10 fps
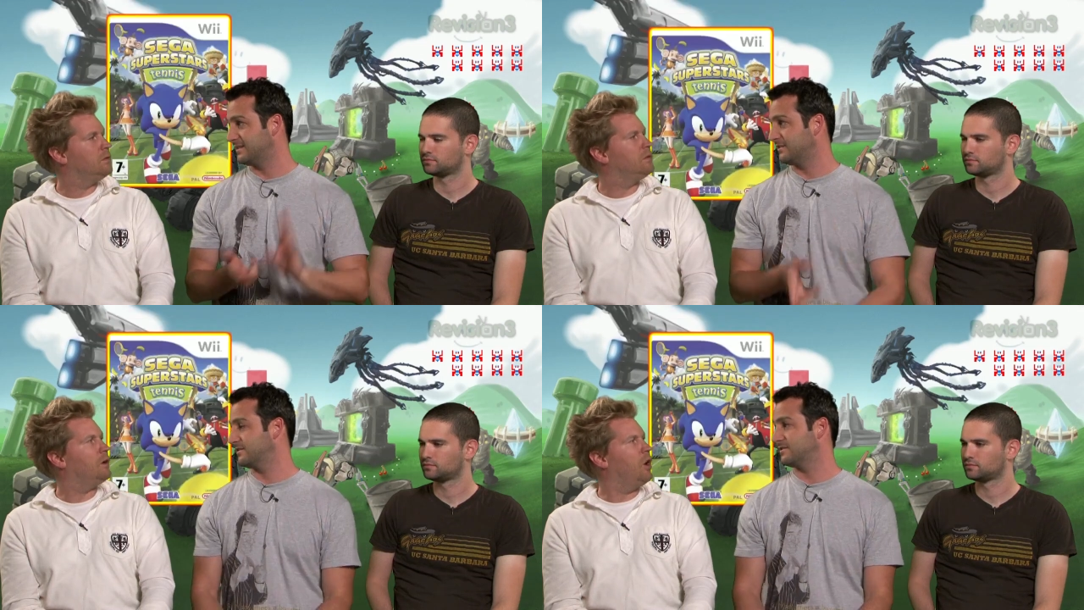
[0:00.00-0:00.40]
Speaker 1: and
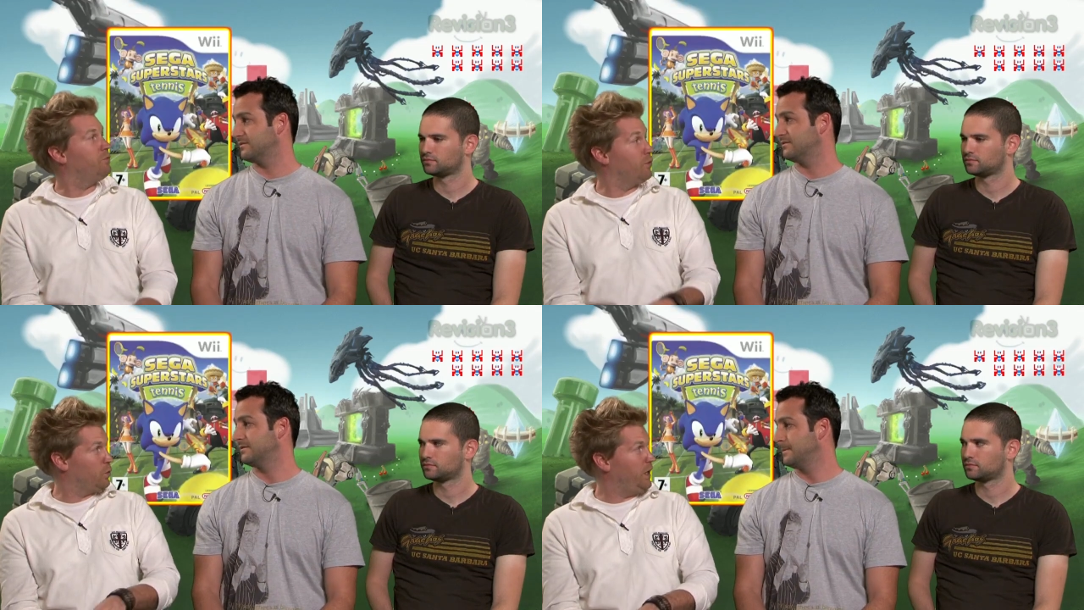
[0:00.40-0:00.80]
there's oh,
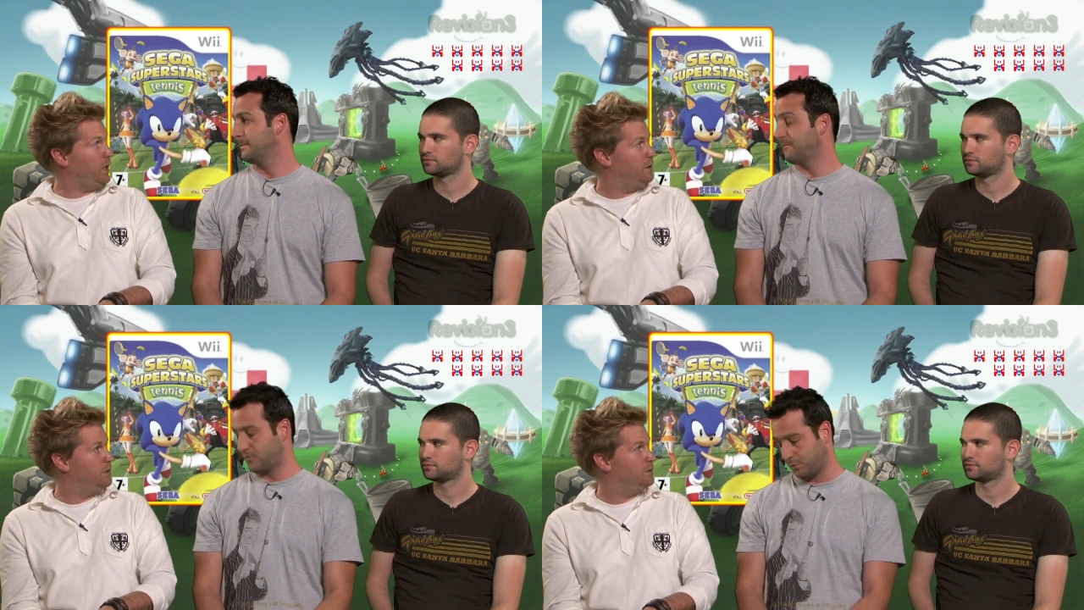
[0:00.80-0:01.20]
for the
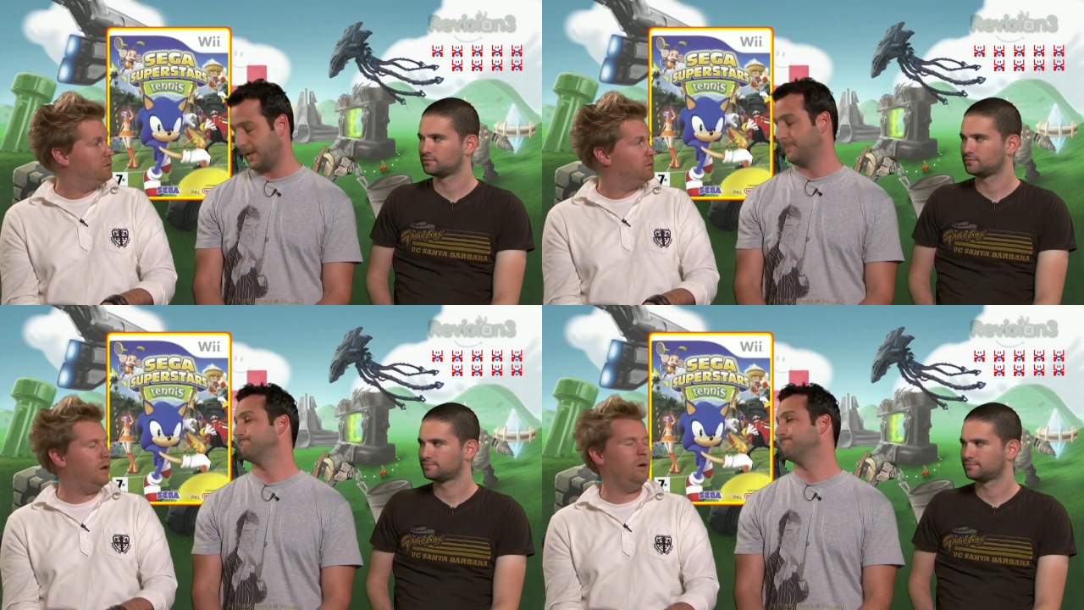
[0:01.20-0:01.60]
Wii. For the
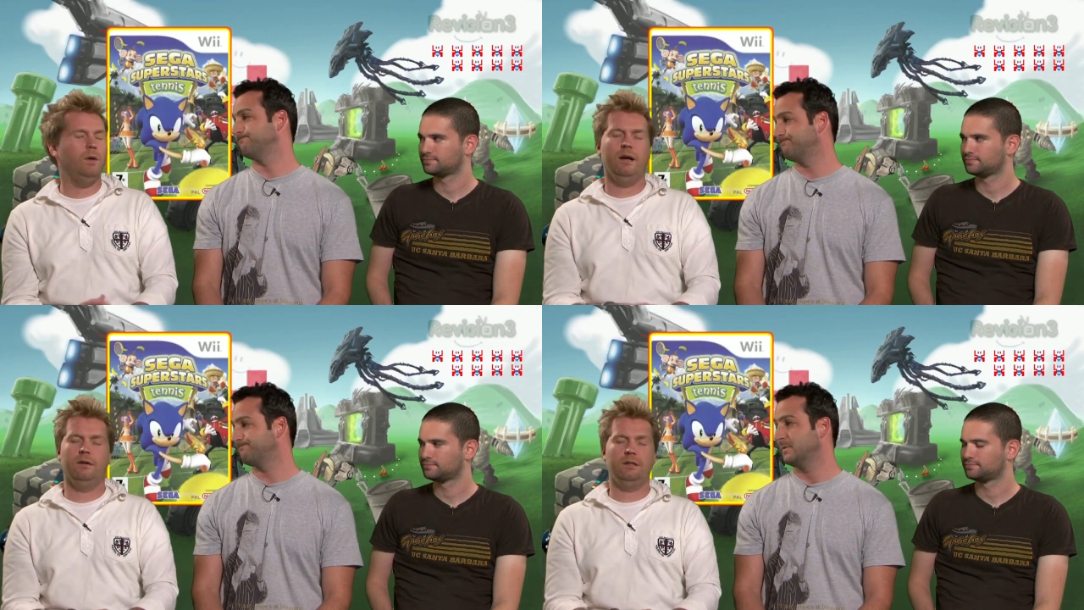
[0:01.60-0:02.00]
Wii. Oh mm-hmm.
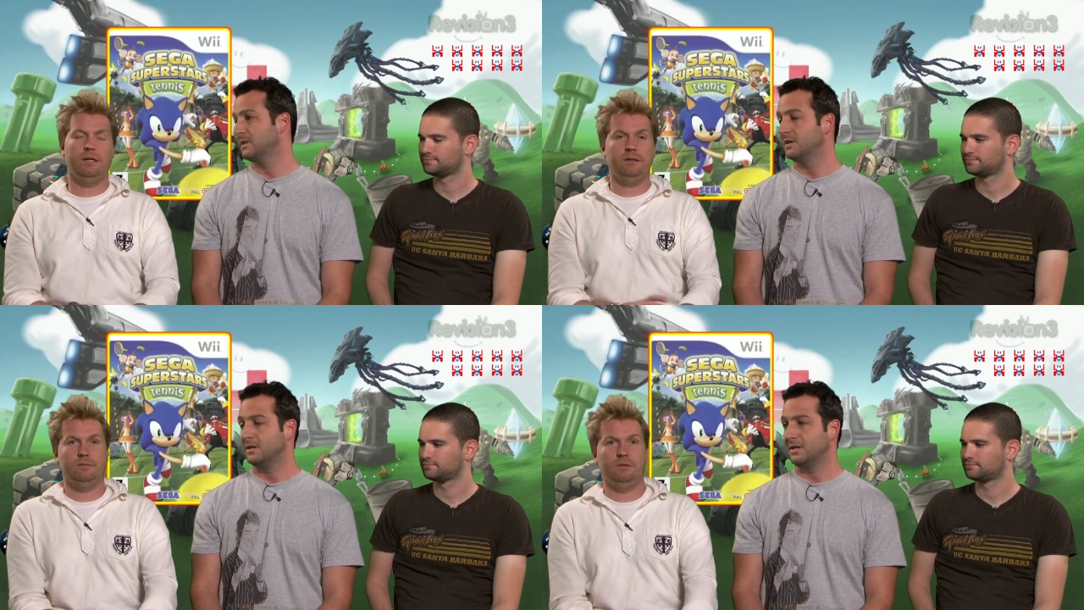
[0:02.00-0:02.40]
wow! All
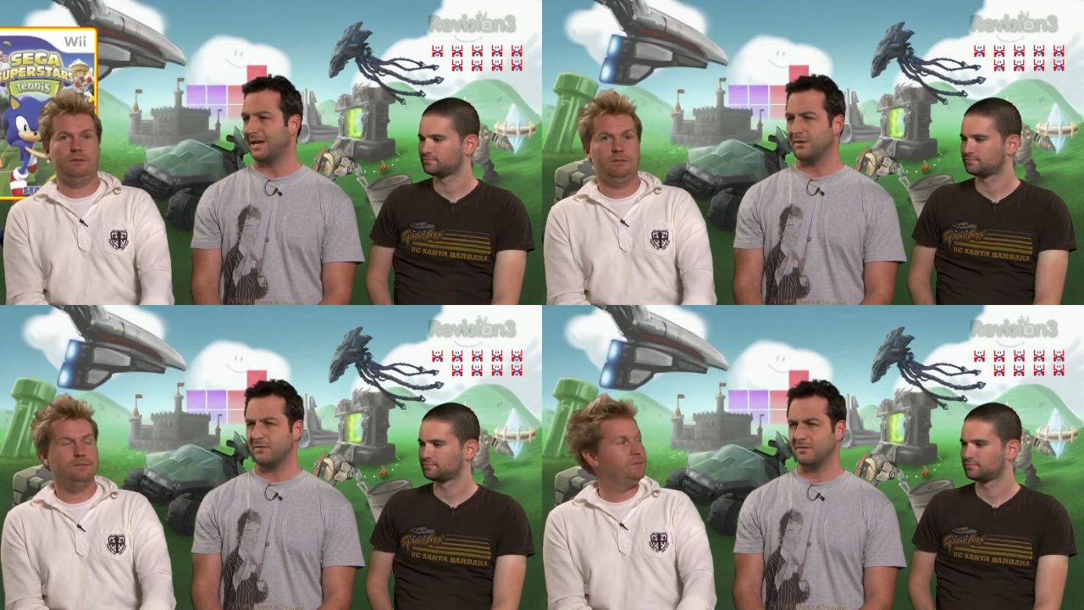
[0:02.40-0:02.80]
right. Yeah, I
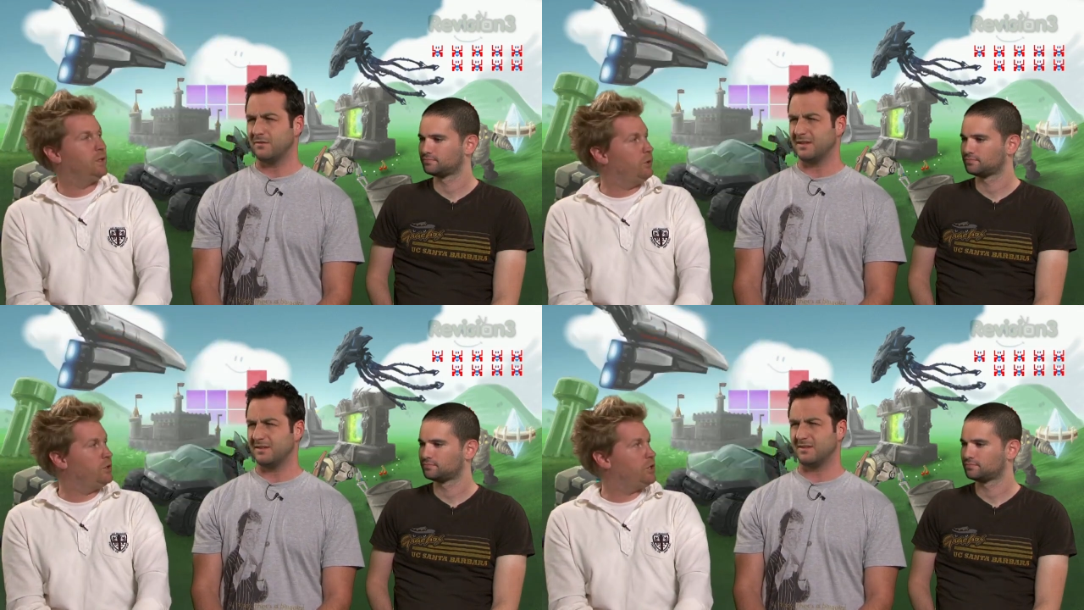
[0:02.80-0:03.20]
don't think
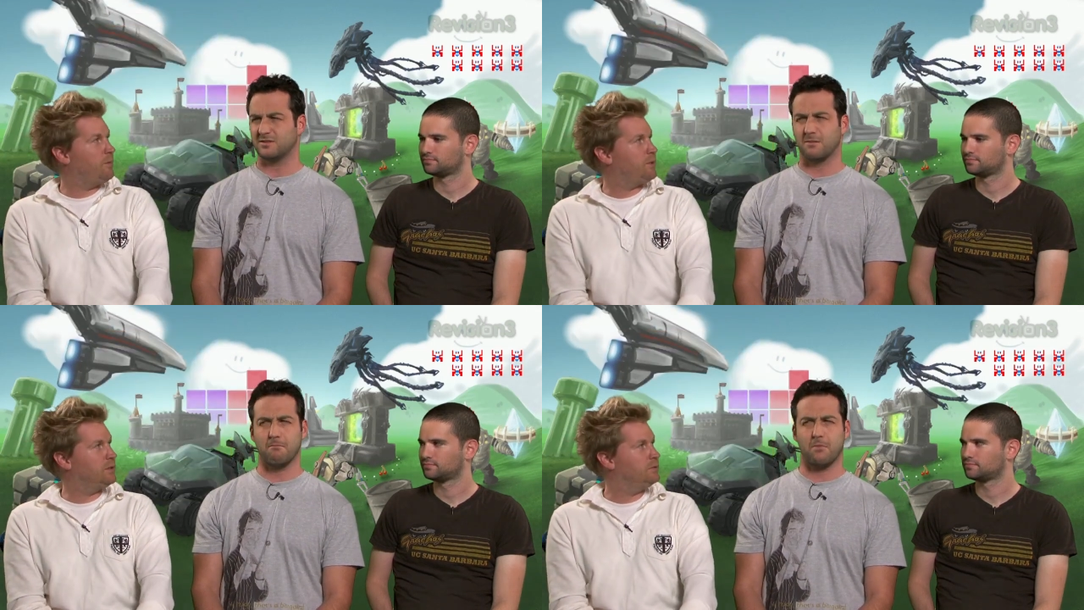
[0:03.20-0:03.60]
Going that shopping. there's a
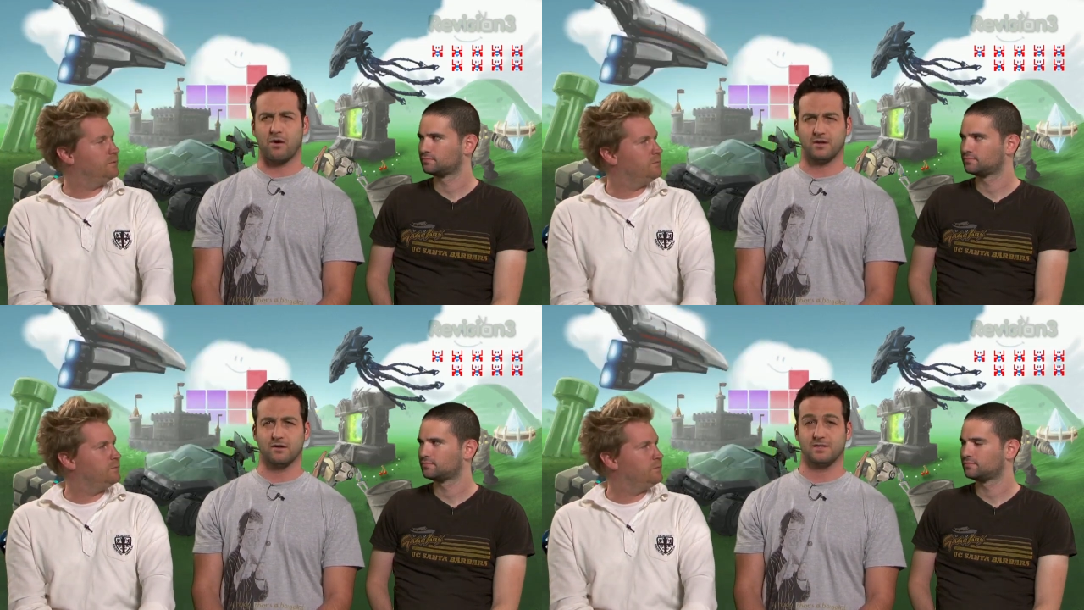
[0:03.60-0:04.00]

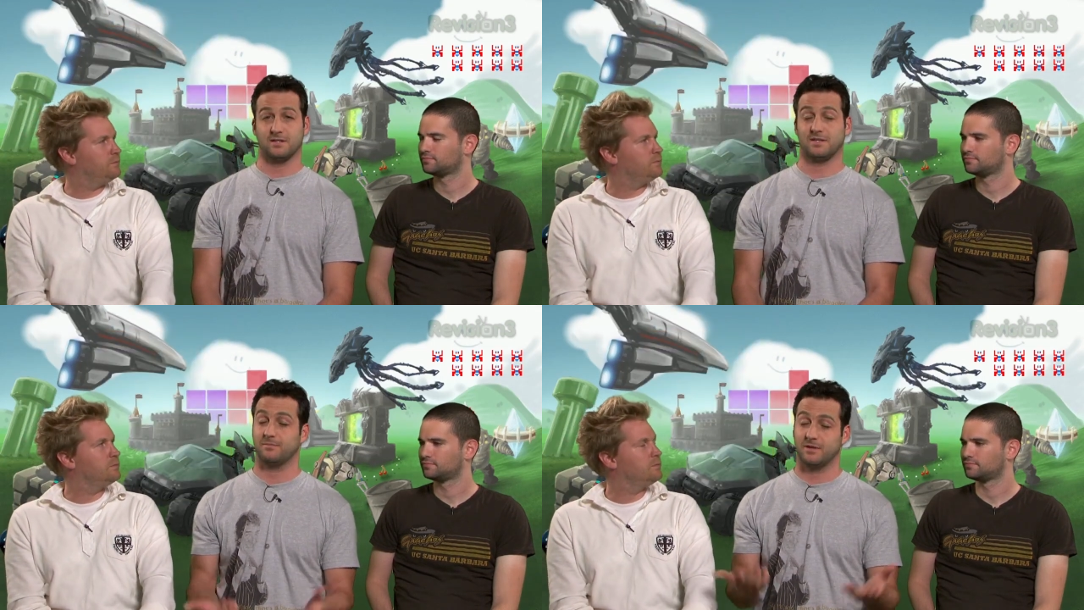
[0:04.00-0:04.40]
Mario tennis
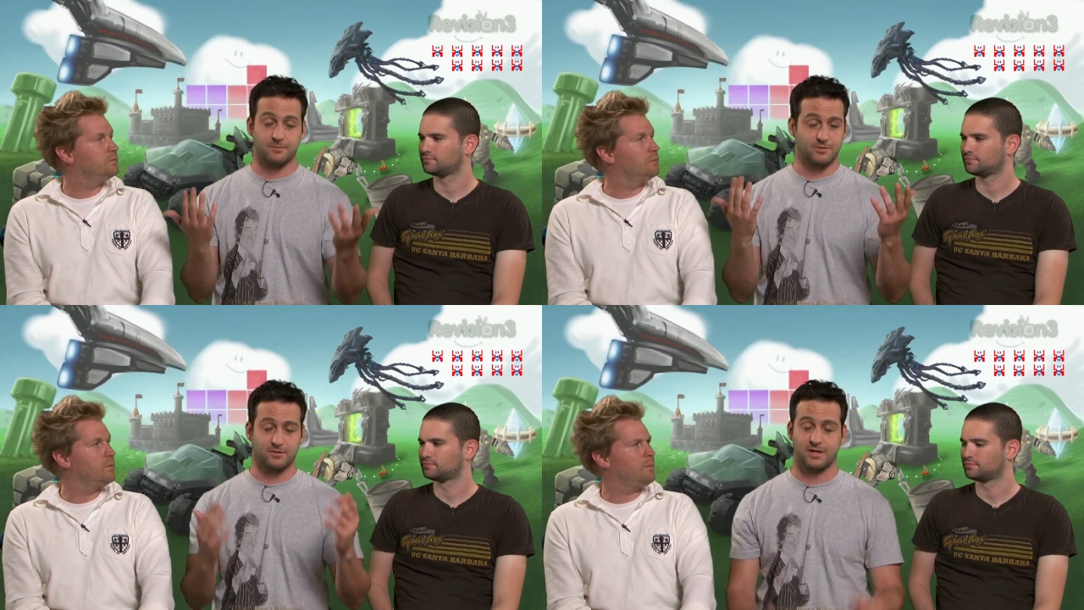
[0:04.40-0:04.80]
yet, but I'm
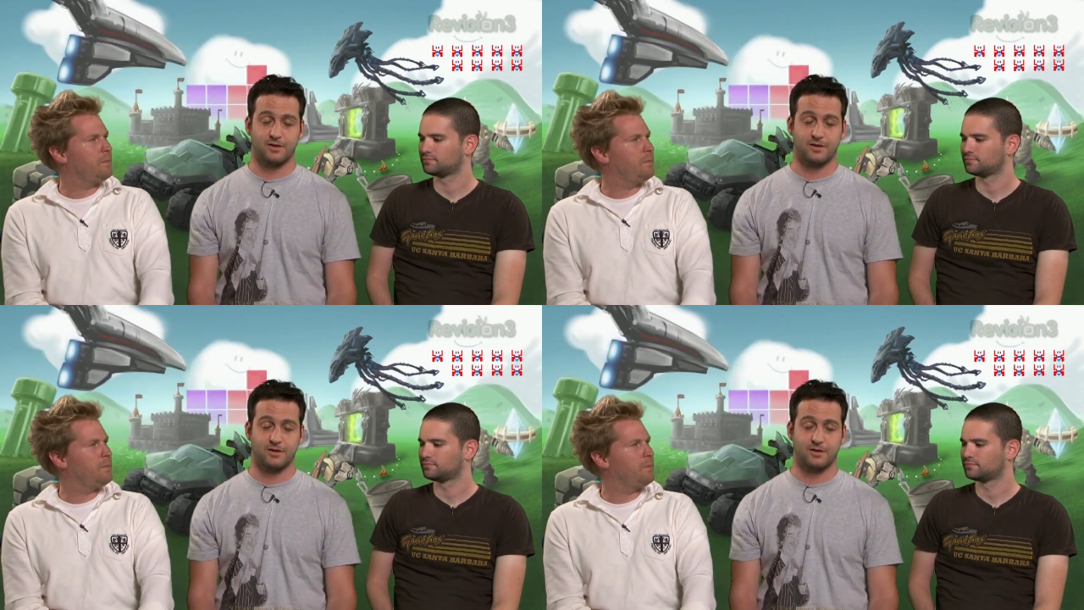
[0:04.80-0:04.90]
sure I'll